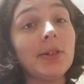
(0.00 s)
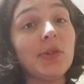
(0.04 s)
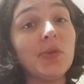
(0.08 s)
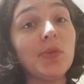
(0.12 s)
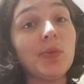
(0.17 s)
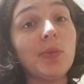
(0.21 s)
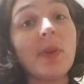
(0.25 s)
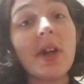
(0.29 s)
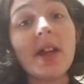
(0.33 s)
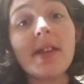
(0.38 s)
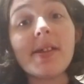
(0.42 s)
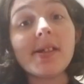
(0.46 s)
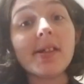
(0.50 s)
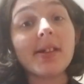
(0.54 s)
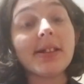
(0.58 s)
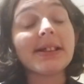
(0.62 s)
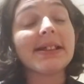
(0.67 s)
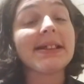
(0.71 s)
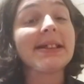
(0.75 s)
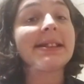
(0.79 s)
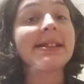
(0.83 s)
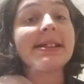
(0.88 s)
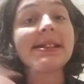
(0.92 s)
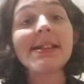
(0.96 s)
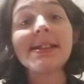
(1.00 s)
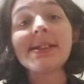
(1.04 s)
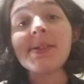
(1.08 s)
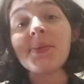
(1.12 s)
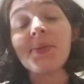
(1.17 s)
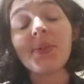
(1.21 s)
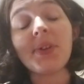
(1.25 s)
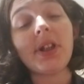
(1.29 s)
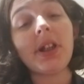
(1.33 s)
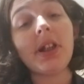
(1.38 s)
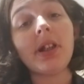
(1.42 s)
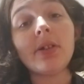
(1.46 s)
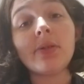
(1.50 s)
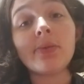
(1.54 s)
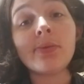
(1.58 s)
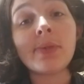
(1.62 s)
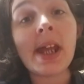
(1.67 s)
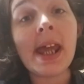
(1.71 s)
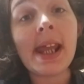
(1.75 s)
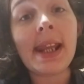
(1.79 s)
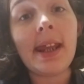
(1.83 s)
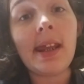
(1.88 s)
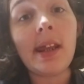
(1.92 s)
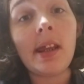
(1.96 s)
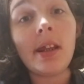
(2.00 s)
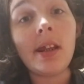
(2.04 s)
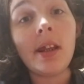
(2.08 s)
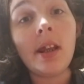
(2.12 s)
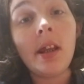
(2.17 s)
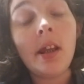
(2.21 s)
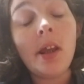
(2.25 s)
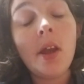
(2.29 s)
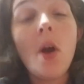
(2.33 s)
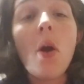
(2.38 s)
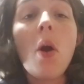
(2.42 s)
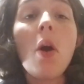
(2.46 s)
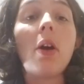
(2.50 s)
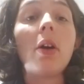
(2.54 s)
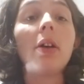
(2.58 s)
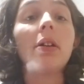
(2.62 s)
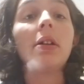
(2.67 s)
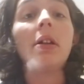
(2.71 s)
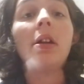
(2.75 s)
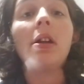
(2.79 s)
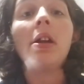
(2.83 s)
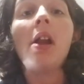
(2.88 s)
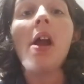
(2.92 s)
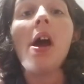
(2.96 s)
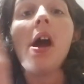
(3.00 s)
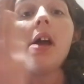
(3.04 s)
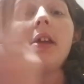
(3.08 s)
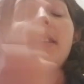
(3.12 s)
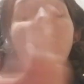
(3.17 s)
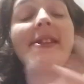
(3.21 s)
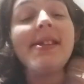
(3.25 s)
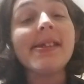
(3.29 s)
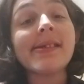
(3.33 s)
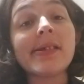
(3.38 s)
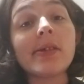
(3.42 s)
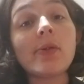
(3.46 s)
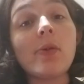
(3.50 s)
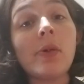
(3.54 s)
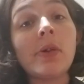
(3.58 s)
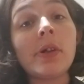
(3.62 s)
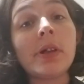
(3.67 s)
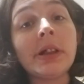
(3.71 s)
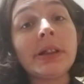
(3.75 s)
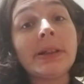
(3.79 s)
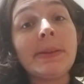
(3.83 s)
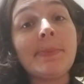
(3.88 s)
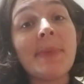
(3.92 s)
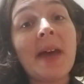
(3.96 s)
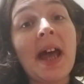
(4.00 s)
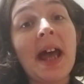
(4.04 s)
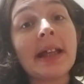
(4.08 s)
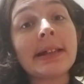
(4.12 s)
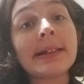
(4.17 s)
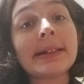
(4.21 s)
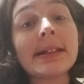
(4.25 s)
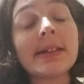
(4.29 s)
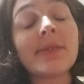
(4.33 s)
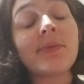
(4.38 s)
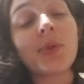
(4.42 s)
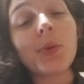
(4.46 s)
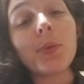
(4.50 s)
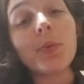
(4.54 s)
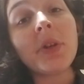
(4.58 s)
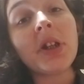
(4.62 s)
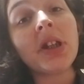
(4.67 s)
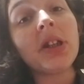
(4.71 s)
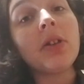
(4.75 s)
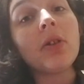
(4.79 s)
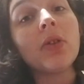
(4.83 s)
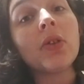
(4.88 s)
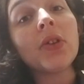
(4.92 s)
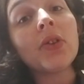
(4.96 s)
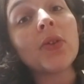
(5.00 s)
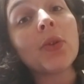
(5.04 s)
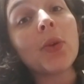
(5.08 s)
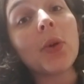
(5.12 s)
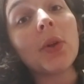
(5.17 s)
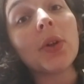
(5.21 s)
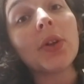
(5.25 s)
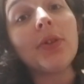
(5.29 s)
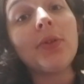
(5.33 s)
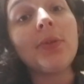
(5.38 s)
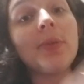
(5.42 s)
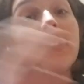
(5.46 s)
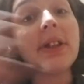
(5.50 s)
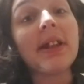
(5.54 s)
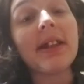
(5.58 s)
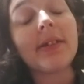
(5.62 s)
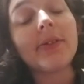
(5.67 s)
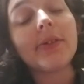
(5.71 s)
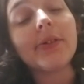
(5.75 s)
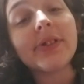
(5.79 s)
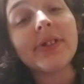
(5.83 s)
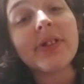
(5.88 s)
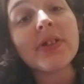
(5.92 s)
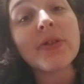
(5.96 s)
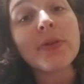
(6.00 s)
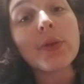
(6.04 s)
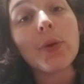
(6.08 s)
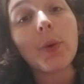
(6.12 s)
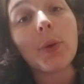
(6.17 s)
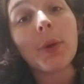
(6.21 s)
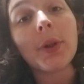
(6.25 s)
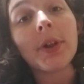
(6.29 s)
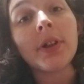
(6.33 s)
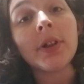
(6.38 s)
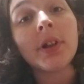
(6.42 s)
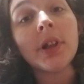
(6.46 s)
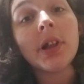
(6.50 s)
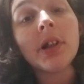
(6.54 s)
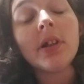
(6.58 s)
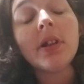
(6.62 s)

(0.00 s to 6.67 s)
Whether it's the schizophrenia Reddit or Discords, passing from one Discord to another Discord,